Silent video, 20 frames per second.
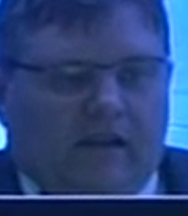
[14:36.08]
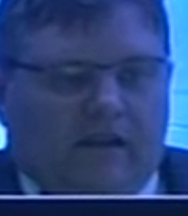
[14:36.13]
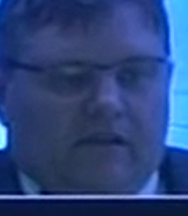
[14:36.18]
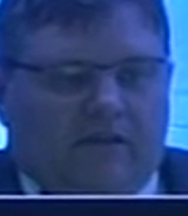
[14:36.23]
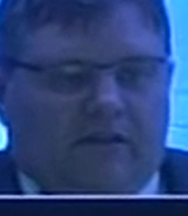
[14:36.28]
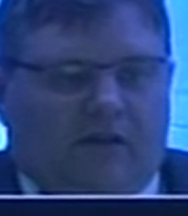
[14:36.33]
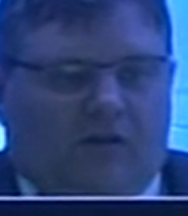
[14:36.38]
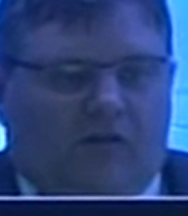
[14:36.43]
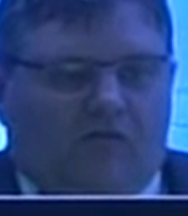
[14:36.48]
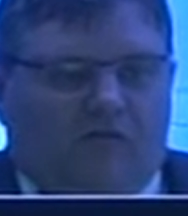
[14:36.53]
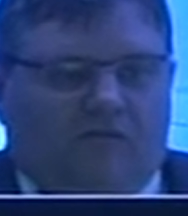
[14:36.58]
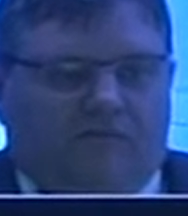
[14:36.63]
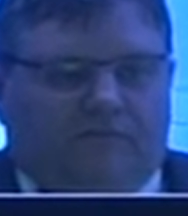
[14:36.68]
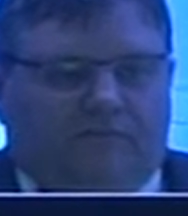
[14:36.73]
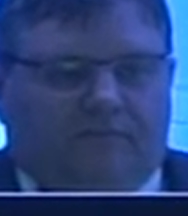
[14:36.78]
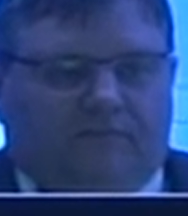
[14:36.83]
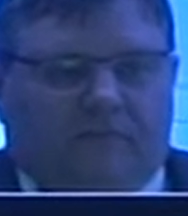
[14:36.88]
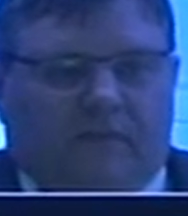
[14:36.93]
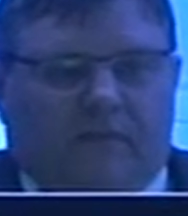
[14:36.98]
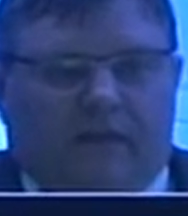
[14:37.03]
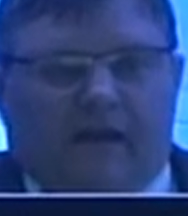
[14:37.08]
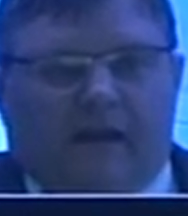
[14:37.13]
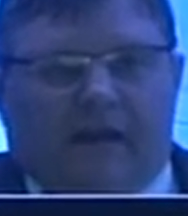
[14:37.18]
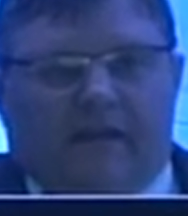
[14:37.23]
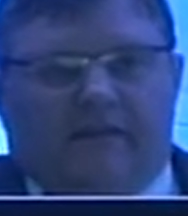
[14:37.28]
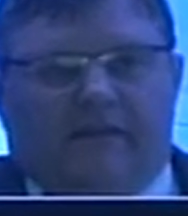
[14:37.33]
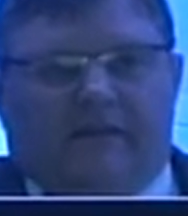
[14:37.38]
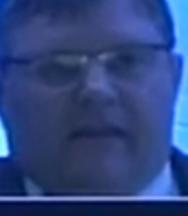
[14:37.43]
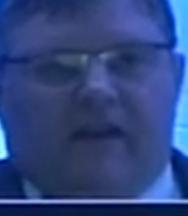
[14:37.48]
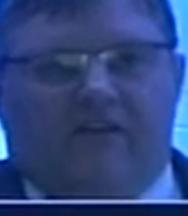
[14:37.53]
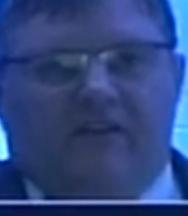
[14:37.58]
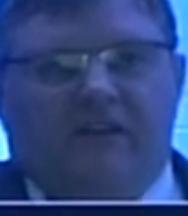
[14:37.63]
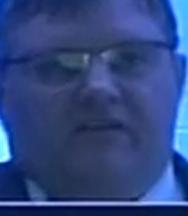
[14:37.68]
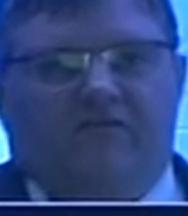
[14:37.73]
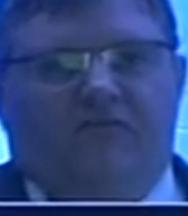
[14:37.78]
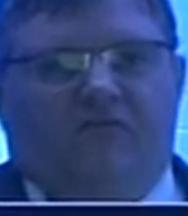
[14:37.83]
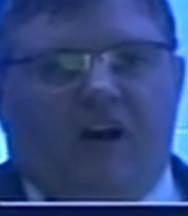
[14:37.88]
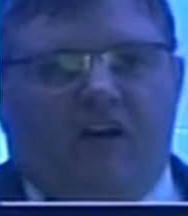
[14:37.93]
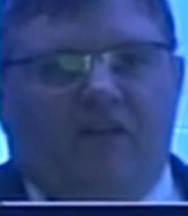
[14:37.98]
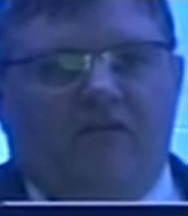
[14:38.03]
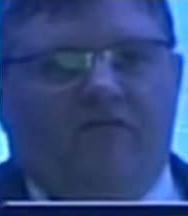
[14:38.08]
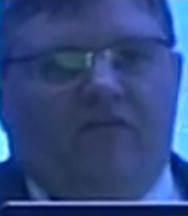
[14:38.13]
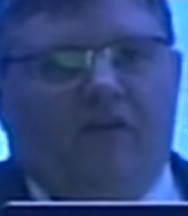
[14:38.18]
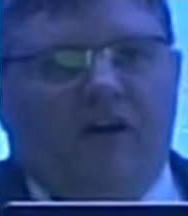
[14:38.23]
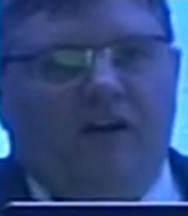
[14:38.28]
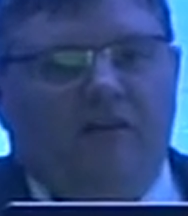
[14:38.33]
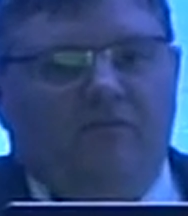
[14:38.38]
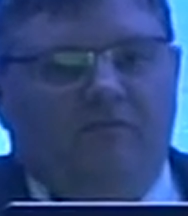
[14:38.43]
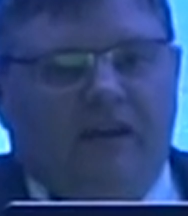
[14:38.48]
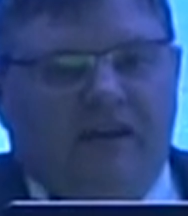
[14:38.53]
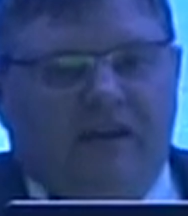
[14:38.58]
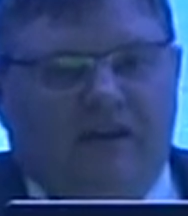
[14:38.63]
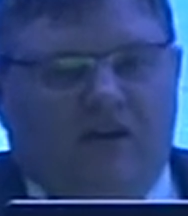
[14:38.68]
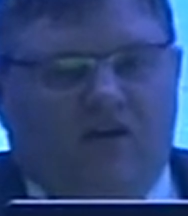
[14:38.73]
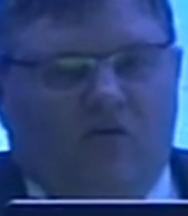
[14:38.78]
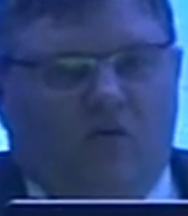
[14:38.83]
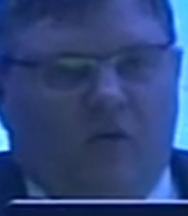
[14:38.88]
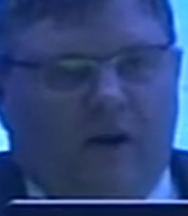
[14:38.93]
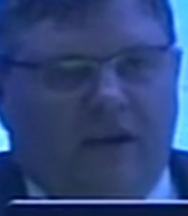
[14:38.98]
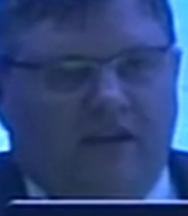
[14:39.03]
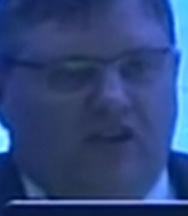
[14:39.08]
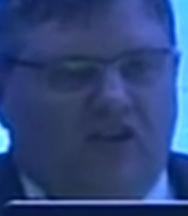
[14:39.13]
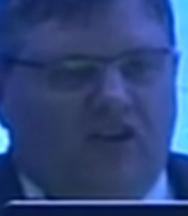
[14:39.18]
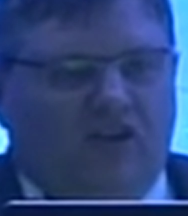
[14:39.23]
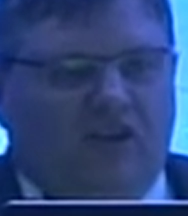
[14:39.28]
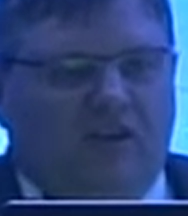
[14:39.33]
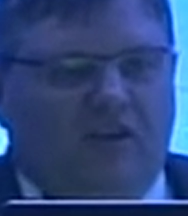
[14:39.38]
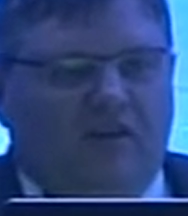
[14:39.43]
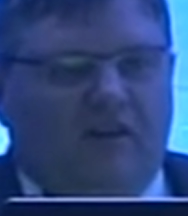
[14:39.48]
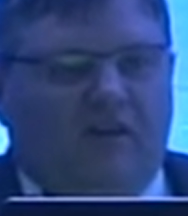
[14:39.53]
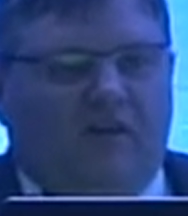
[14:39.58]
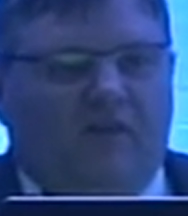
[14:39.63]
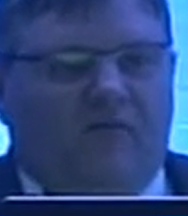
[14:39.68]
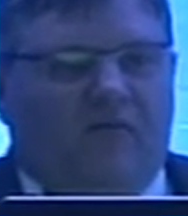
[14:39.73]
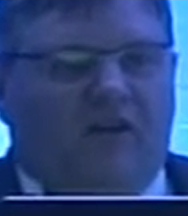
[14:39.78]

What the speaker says: So there is one big question: